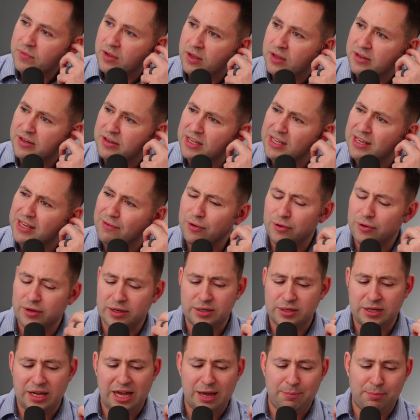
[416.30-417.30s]
To give you an
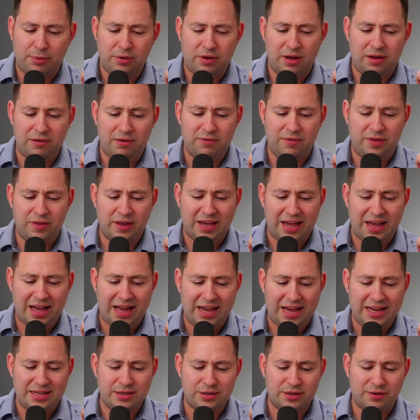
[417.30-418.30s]
example of the
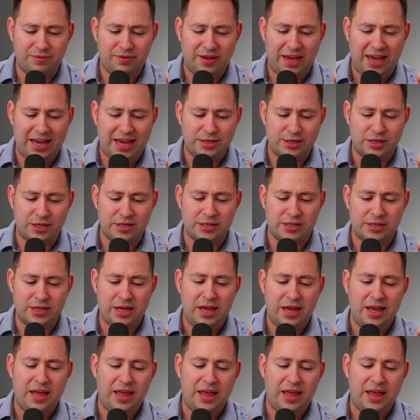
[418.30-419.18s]
kinds of cases